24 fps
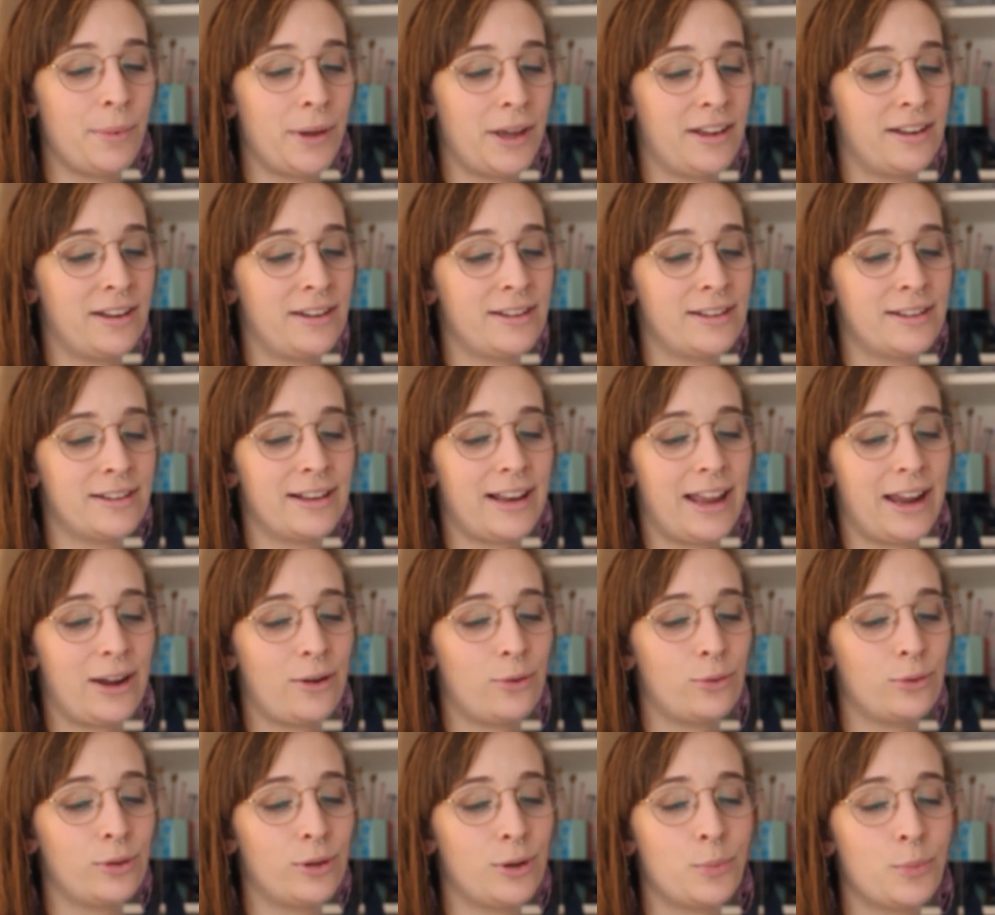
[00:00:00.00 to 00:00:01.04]
and like
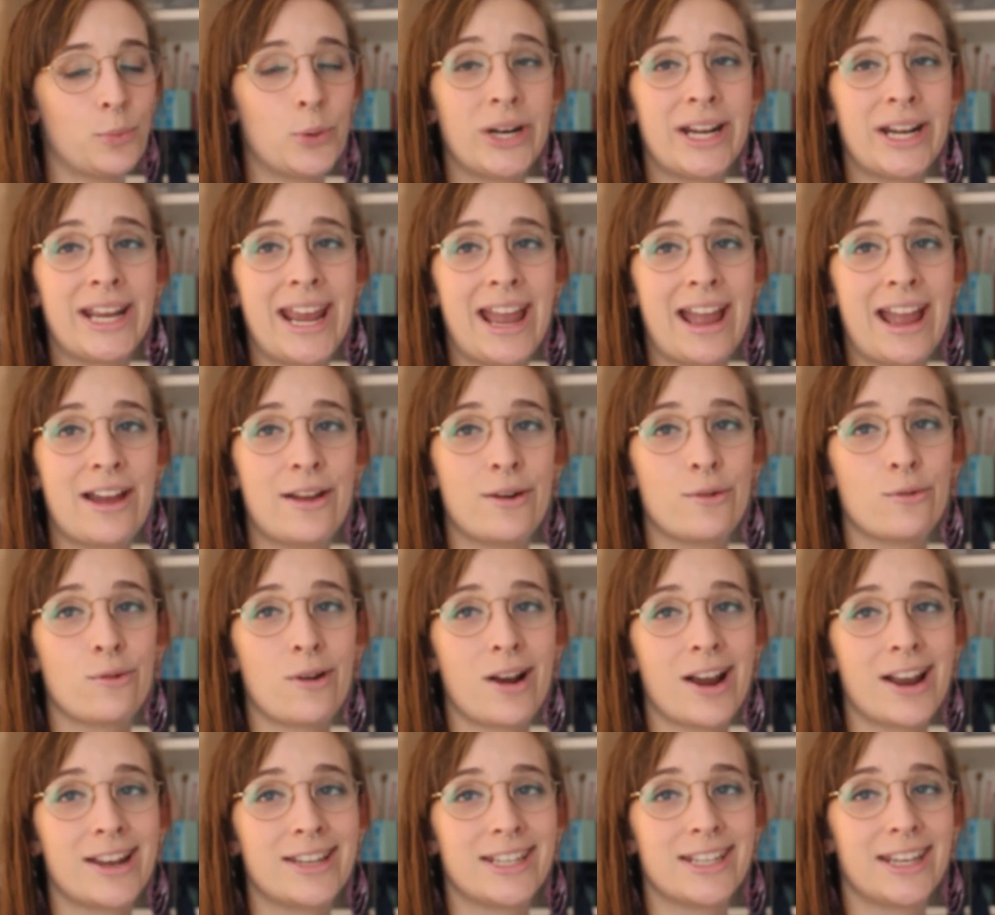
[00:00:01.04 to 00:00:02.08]
all her pretty
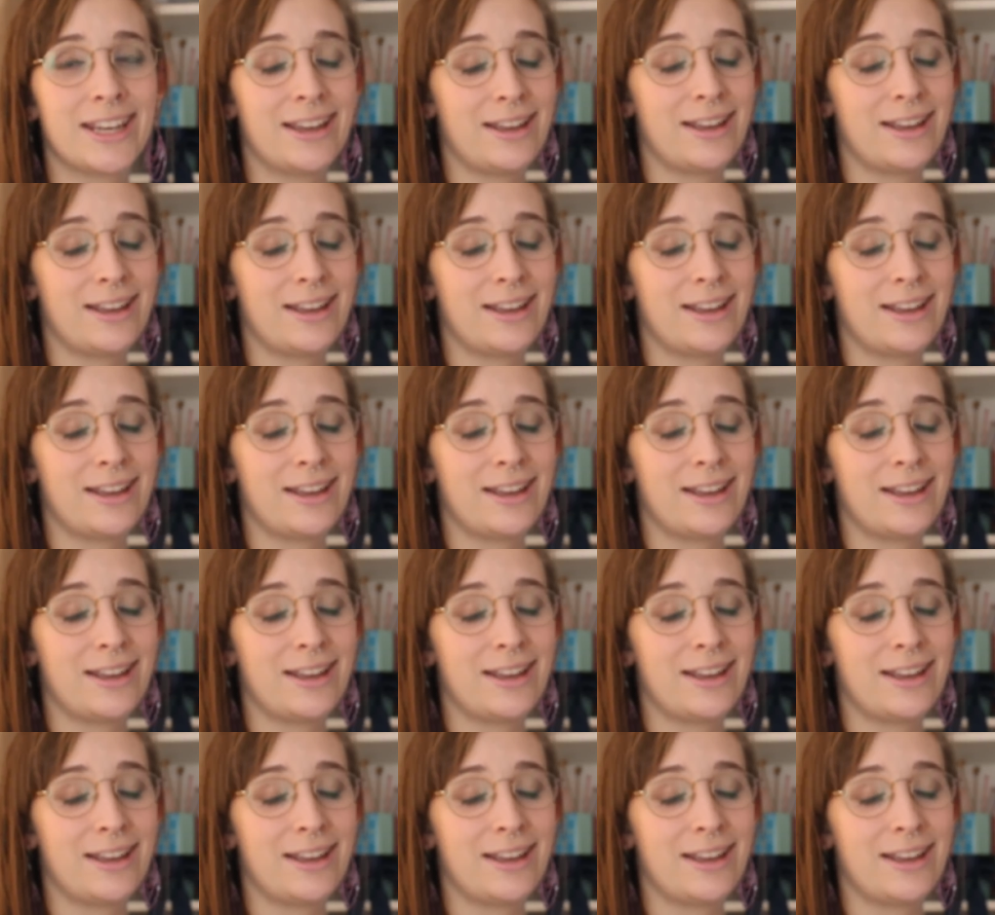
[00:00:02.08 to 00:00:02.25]
handwriting